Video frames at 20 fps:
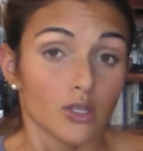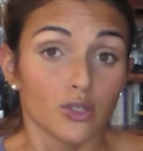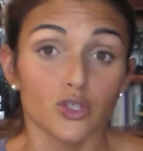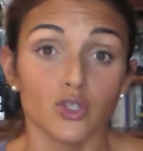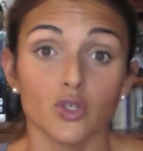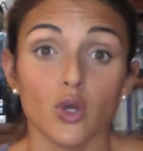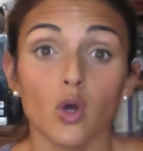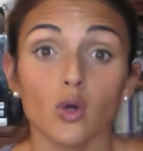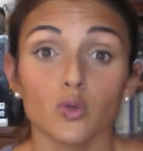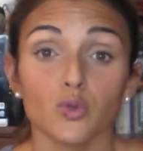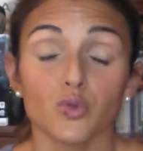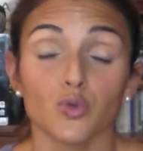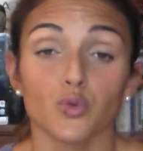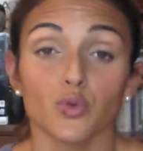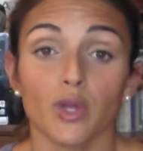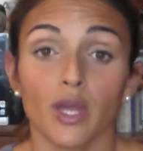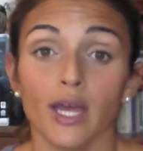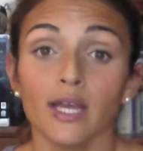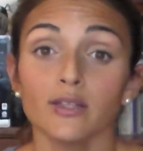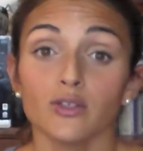So
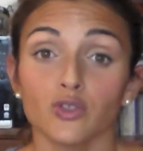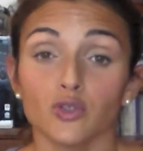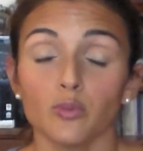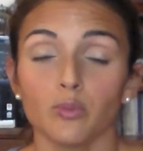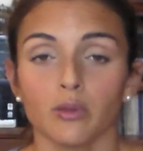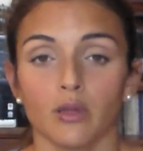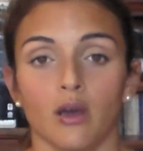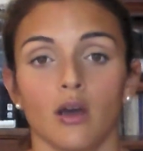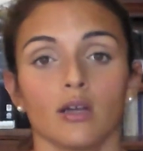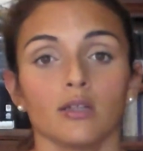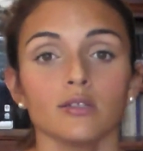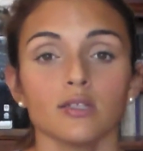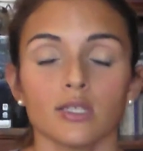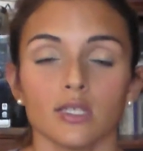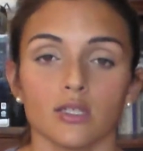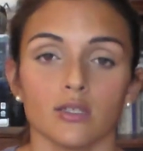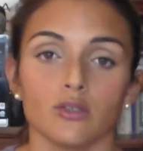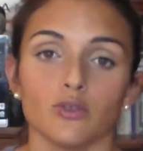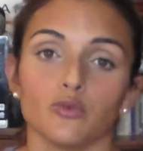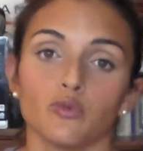to get to blonde,
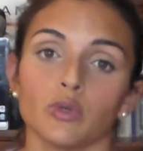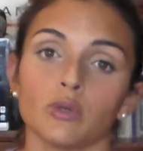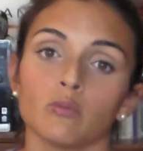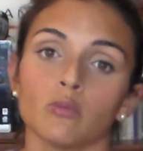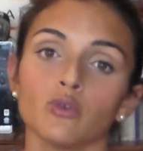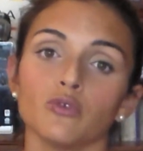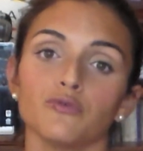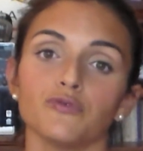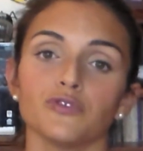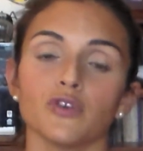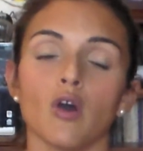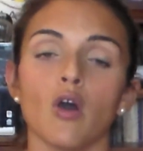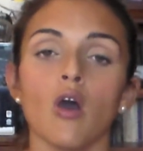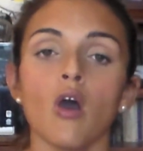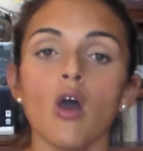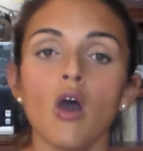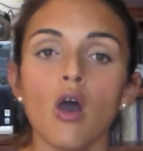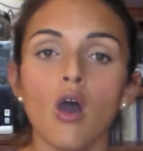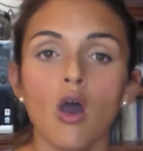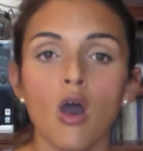since you removed
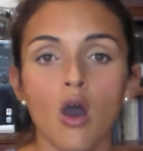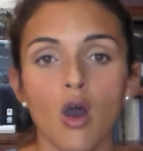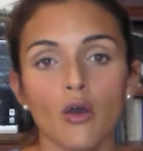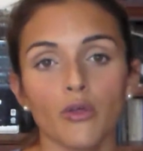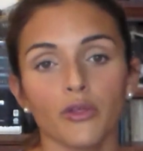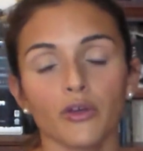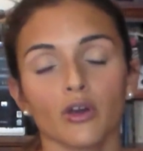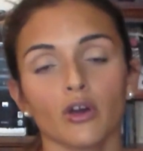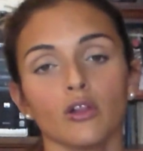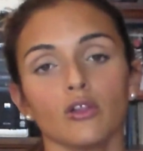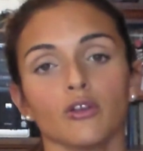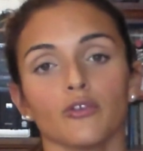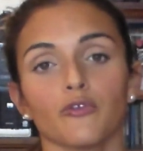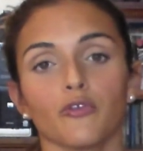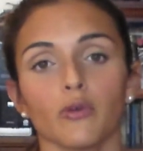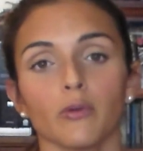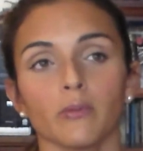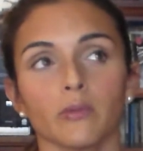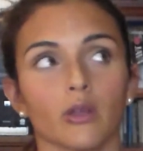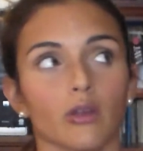all the color
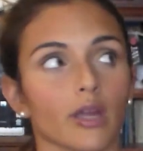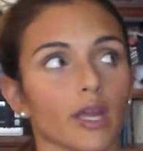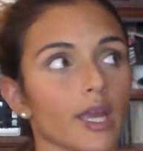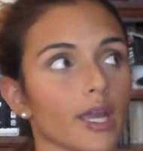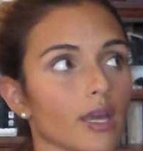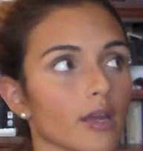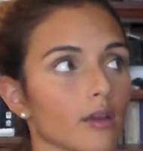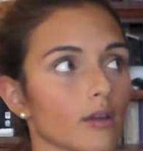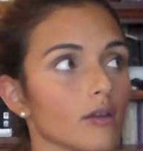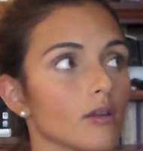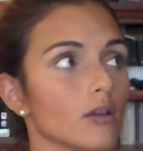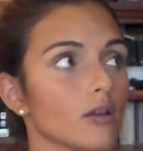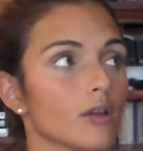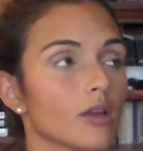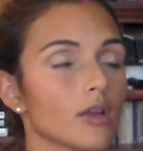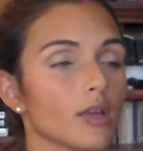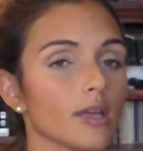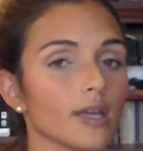from your hair,